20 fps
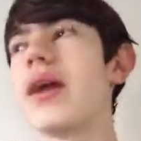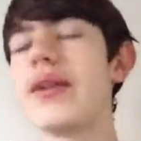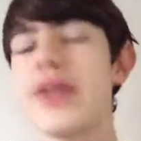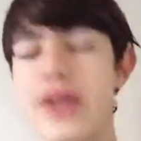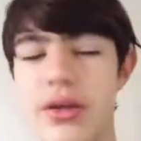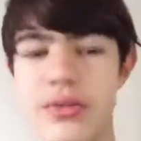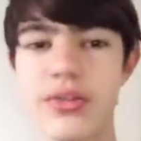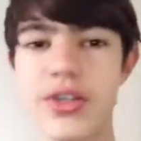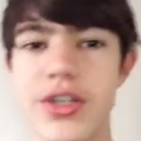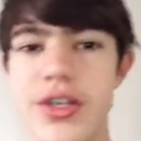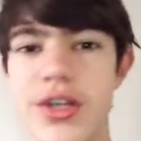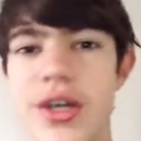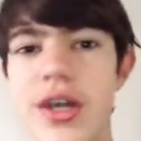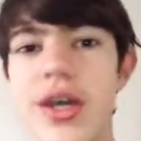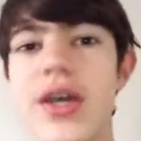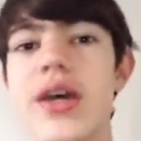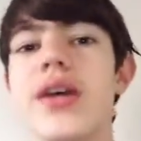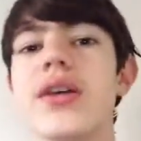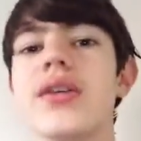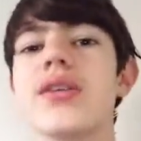I don't.
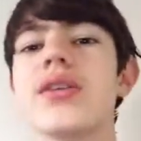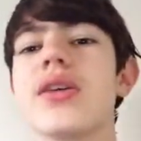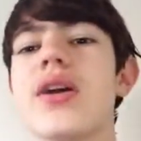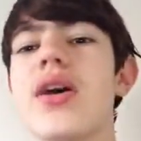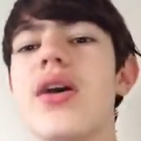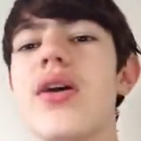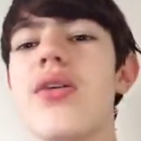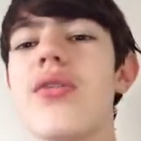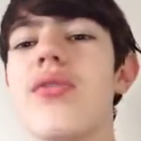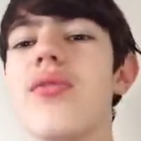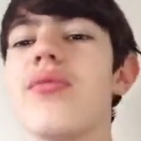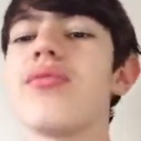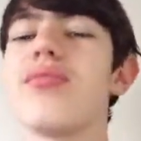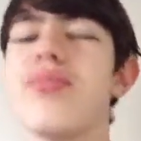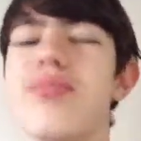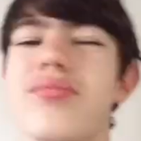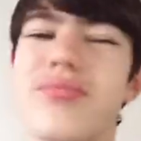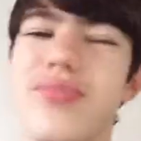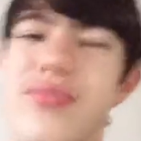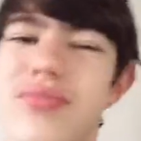So,
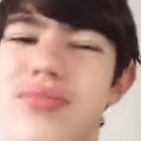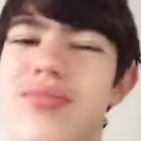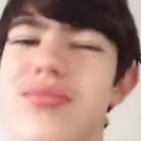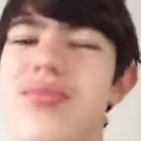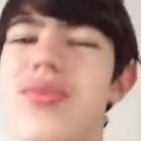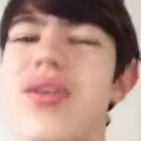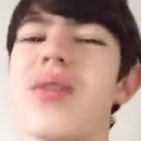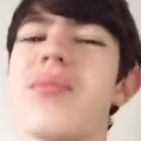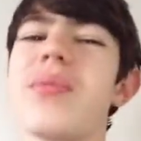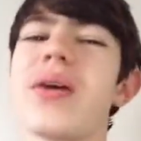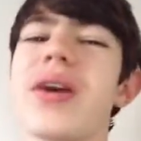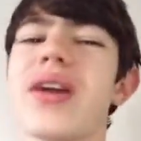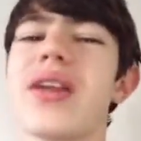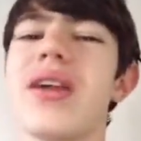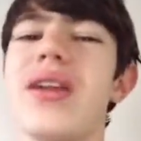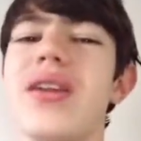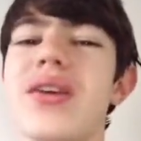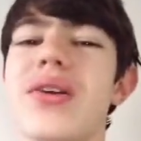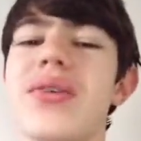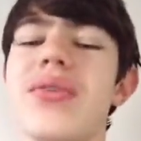what am I
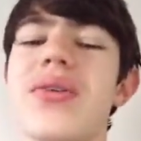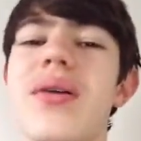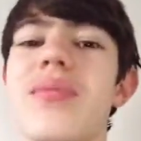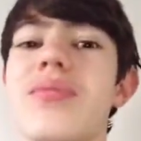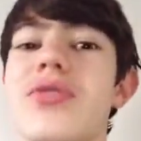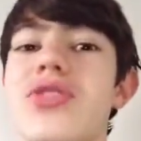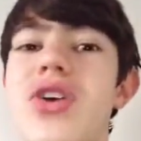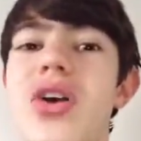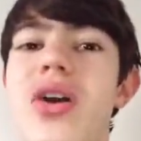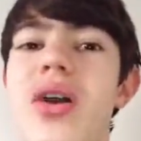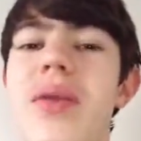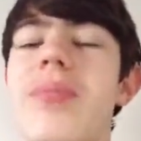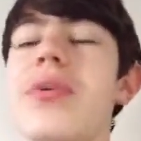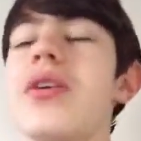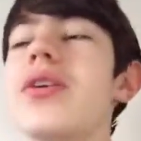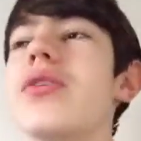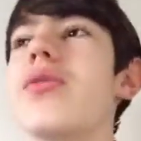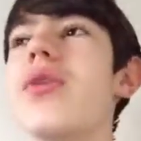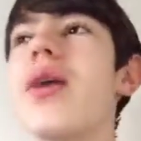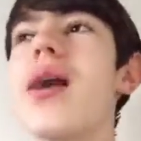gonna do? I'm sorry,
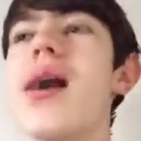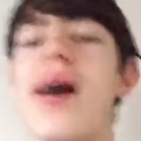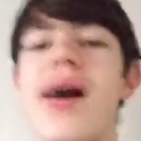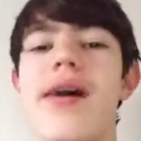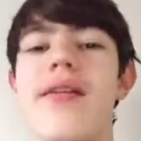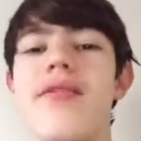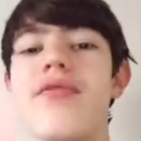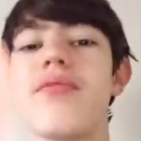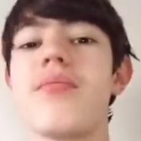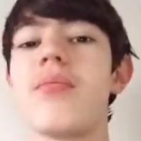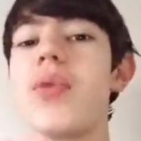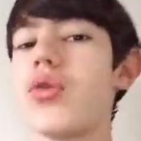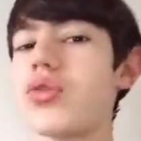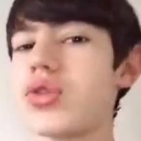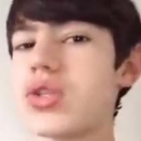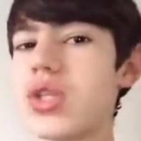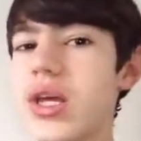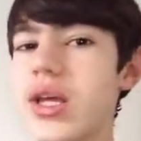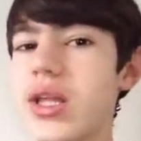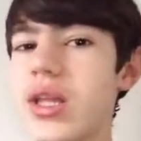but you will have
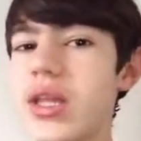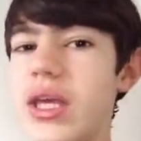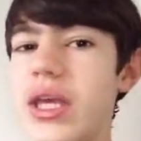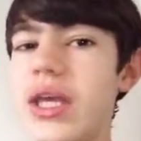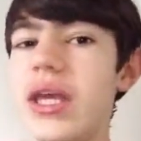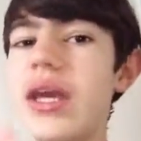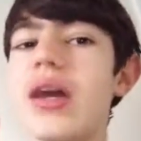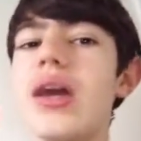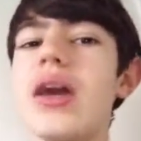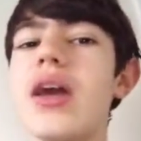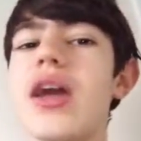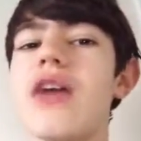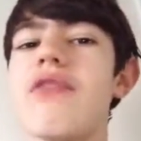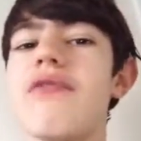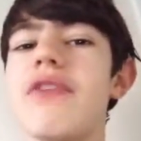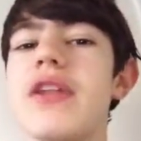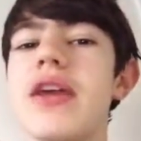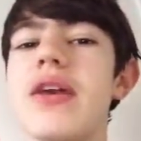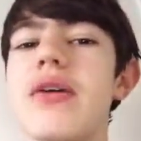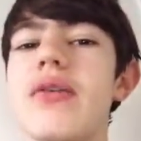most likely a
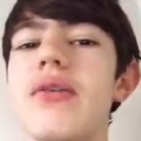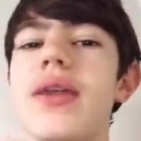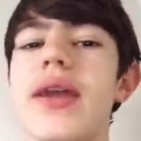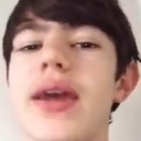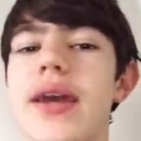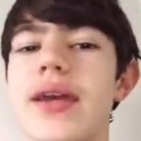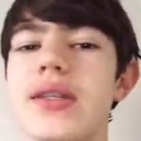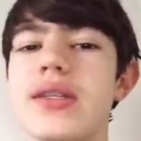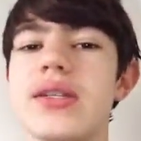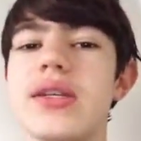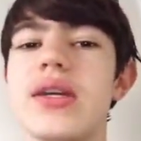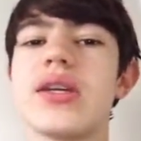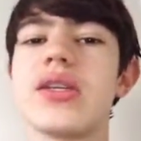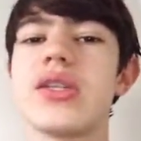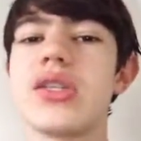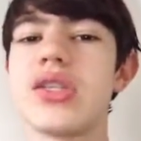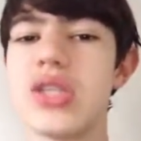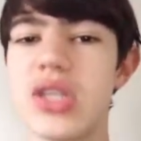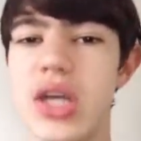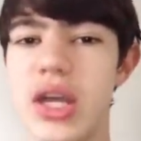video next
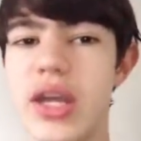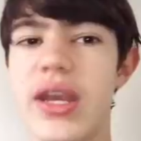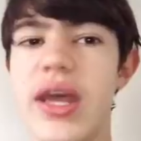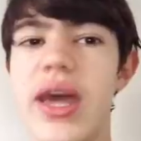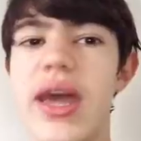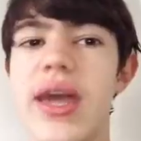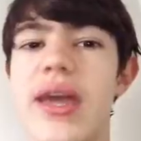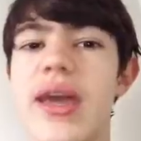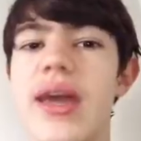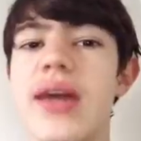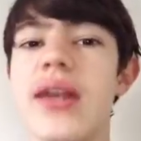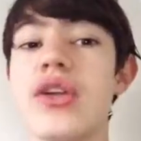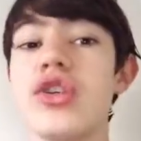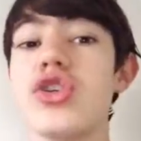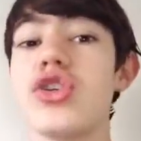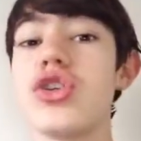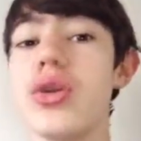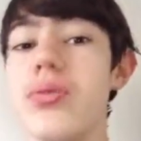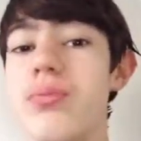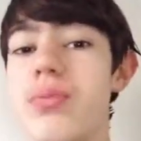Sunday, and
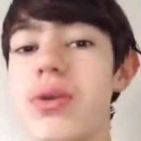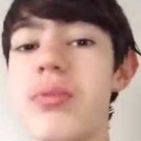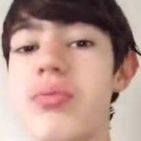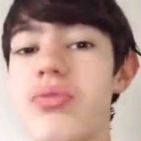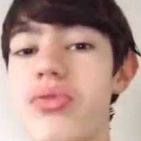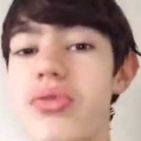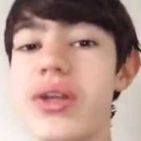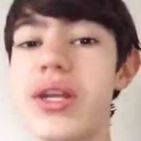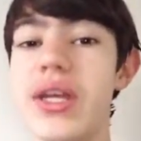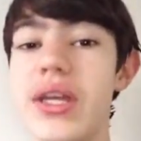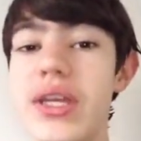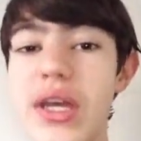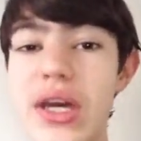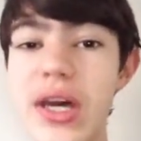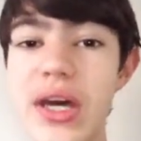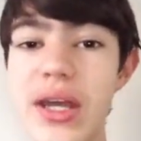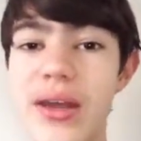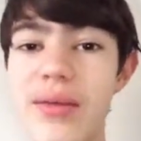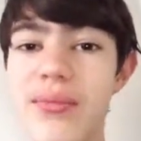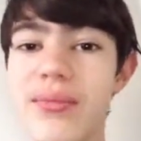it should be pretty
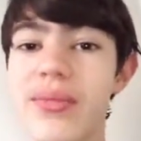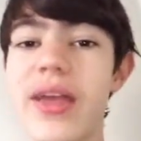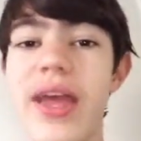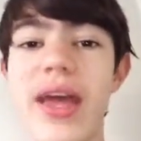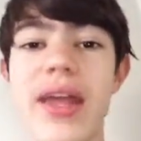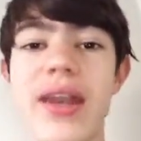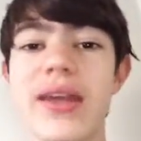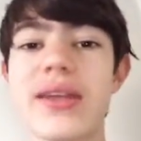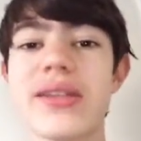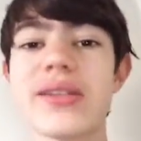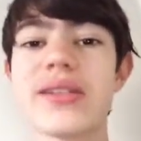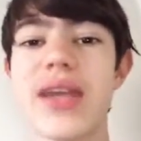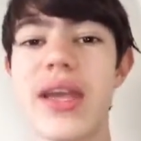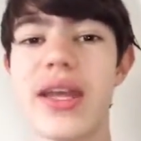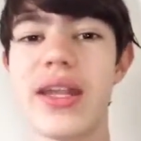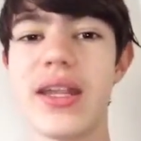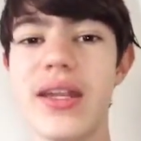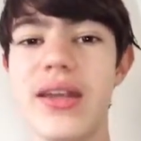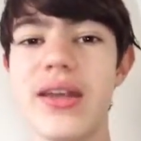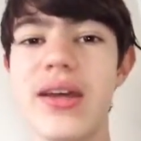good. I'm getting
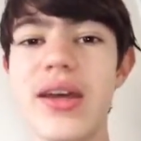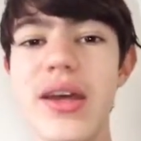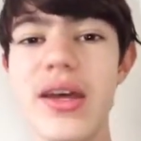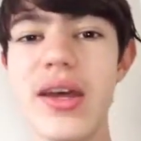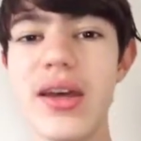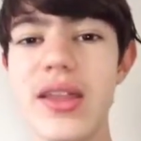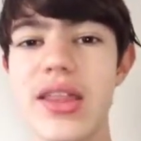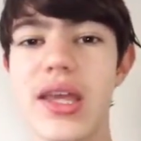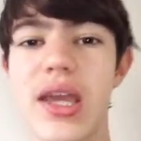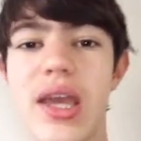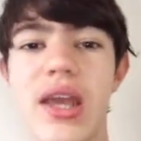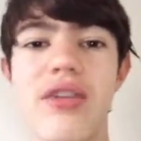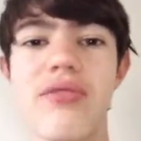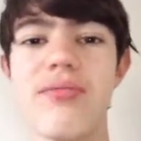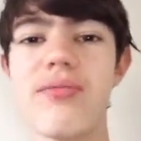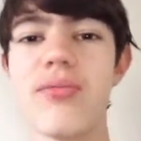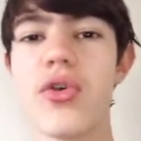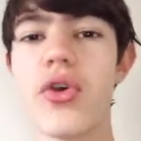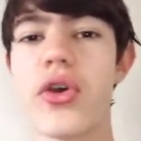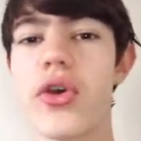excited, thinking
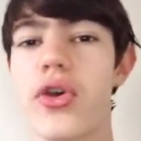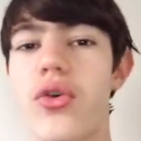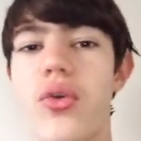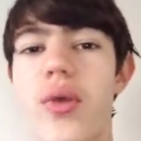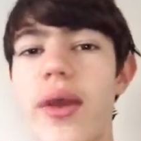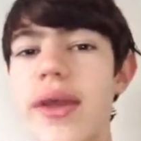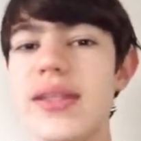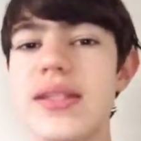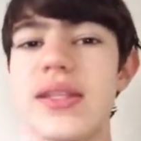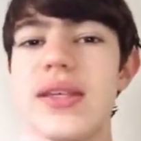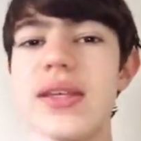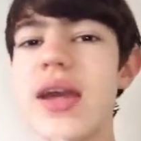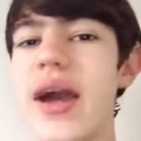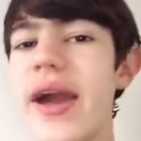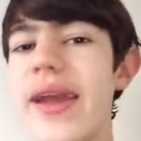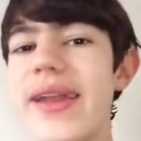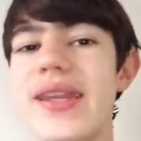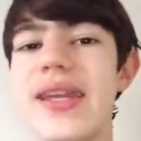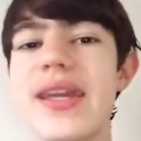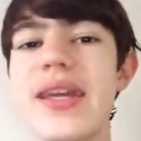of more crazy
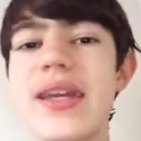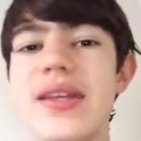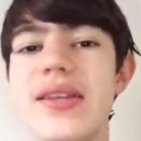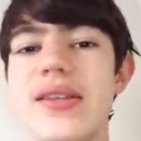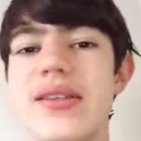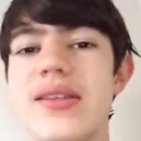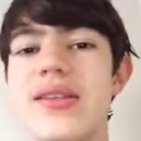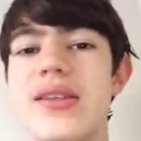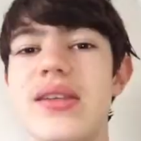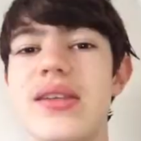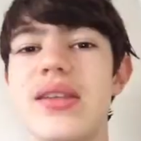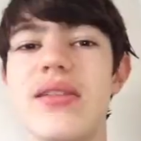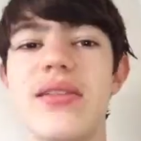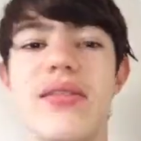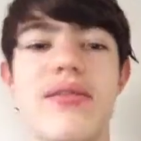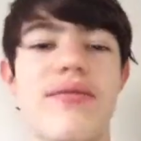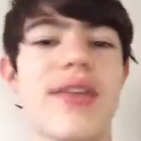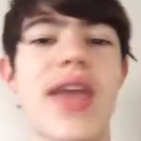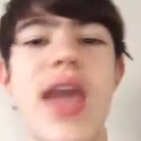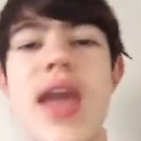ideas
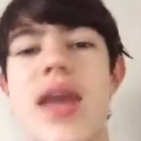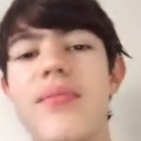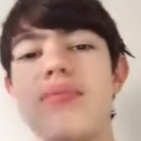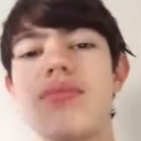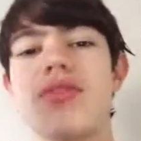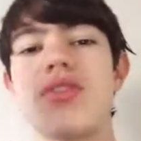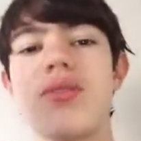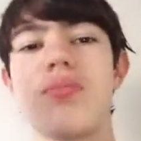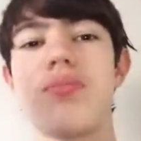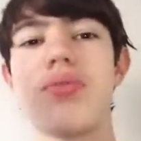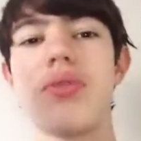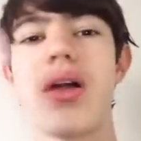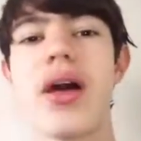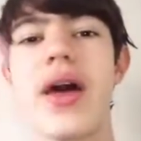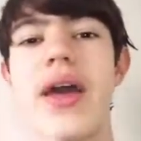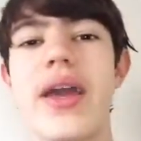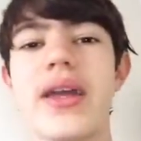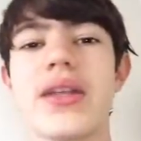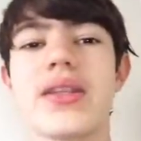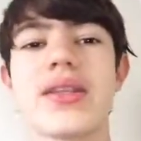and games to
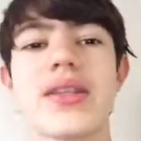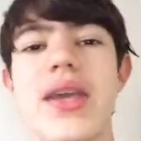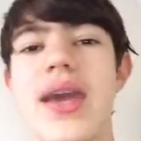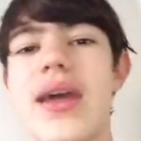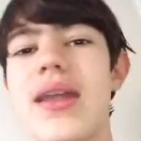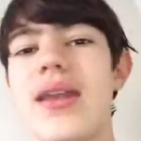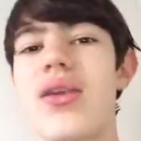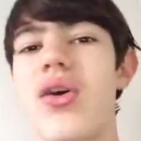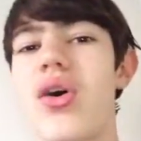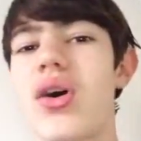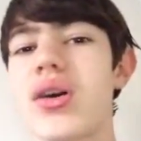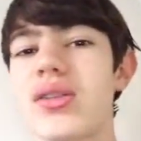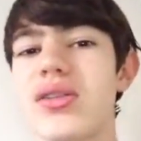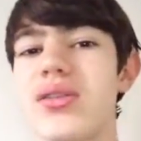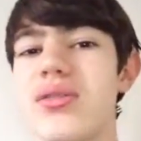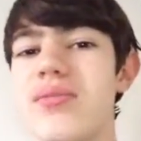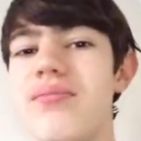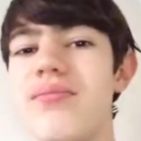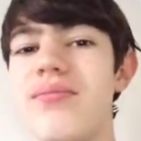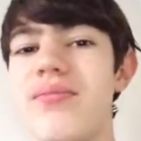play. It's getting
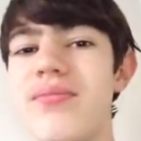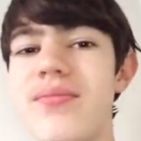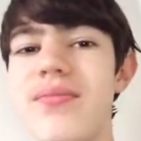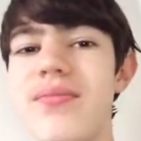awesome.